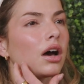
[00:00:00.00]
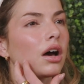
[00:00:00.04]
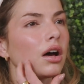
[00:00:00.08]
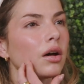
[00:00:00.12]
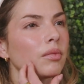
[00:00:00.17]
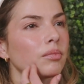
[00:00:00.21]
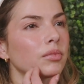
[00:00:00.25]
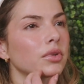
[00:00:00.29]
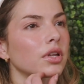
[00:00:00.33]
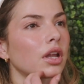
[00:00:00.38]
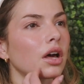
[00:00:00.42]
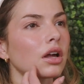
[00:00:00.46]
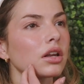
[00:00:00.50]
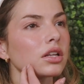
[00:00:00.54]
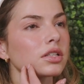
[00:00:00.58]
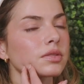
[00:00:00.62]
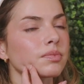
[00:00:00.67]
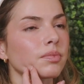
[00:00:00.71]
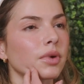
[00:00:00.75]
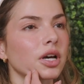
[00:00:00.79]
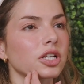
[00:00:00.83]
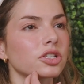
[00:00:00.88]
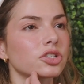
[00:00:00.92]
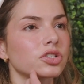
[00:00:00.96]
Um, not as
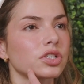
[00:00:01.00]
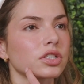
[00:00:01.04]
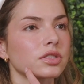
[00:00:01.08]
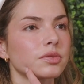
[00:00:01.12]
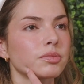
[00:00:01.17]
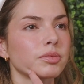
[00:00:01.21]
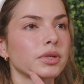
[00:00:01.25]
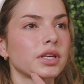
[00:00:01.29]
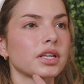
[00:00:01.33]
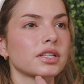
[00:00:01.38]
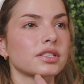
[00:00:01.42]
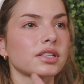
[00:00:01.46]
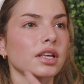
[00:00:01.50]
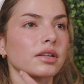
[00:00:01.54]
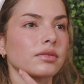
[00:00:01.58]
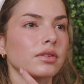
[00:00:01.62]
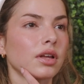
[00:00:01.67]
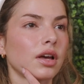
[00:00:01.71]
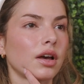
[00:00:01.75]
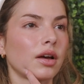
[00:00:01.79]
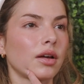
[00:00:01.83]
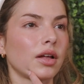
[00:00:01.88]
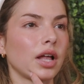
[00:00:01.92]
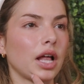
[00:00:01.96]
much, just because I
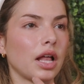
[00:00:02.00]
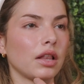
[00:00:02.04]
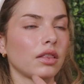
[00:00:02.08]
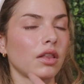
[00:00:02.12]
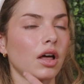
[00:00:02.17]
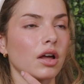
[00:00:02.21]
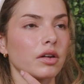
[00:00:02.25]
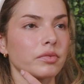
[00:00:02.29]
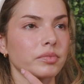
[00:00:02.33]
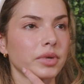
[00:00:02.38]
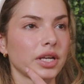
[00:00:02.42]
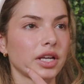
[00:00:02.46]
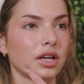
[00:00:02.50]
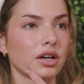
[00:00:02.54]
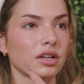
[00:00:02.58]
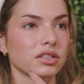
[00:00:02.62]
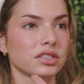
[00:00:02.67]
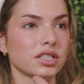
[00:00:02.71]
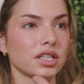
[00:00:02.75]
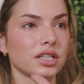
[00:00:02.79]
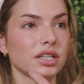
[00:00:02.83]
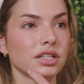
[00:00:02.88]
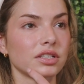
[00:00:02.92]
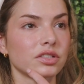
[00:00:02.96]
a lot of my
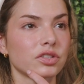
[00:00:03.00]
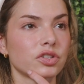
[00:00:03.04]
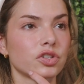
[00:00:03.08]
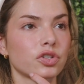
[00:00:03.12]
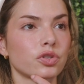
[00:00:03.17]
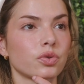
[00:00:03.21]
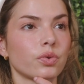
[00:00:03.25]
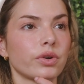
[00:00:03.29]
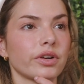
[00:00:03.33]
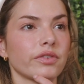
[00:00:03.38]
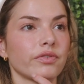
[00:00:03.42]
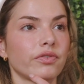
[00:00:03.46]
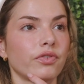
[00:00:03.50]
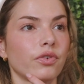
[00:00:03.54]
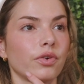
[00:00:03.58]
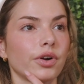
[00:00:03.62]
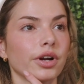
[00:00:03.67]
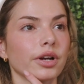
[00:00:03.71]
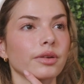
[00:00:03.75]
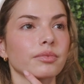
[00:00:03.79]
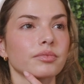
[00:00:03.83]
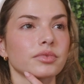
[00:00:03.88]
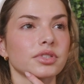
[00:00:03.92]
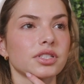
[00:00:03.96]
content is short
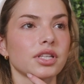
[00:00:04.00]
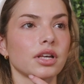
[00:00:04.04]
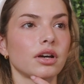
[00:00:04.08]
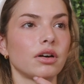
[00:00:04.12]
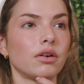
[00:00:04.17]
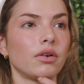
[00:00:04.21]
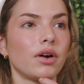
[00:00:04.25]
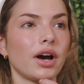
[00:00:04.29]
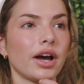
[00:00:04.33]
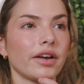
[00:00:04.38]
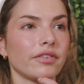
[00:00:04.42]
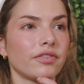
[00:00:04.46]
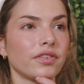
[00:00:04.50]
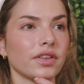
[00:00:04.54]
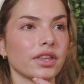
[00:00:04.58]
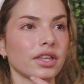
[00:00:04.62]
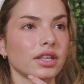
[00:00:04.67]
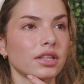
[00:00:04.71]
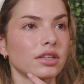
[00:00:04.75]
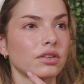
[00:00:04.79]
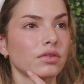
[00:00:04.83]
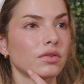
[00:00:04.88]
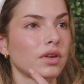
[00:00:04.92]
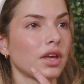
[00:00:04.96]
form, so I feel
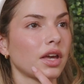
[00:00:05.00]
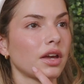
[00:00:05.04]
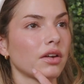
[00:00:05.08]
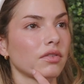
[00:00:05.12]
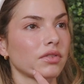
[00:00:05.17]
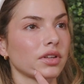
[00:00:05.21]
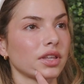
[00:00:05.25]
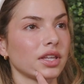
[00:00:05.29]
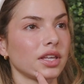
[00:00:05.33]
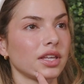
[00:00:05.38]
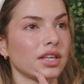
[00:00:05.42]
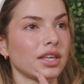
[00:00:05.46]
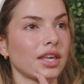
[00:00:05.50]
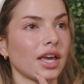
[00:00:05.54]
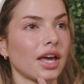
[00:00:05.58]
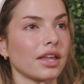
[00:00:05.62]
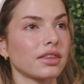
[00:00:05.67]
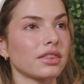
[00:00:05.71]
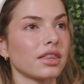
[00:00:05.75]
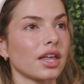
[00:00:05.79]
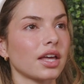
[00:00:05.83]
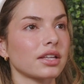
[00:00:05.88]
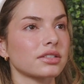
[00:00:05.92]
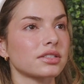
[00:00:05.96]
like you can't really
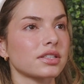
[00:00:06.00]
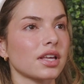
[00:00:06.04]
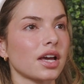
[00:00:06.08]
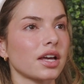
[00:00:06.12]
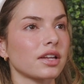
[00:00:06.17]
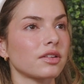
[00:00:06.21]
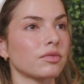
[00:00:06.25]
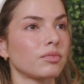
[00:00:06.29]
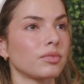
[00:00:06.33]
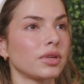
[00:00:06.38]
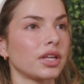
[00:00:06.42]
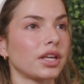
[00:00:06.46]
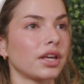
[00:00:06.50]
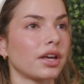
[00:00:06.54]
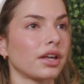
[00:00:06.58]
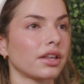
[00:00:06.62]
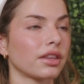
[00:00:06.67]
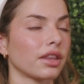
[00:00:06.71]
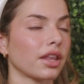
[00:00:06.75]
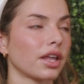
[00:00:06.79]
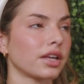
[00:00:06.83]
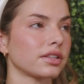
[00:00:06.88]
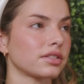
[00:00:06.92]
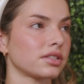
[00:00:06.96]
get that side of me
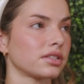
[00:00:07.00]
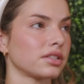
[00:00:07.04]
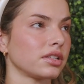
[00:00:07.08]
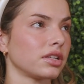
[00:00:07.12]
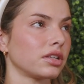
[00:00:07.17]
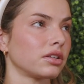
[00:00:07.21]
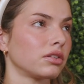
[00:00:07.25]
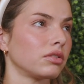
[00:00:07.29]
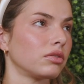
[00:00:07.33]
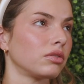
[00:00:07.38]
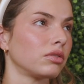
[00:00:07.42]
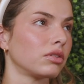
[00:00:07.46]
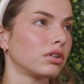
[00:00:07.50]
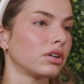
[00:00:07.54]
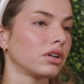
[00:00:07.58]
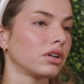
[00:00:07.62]
unless you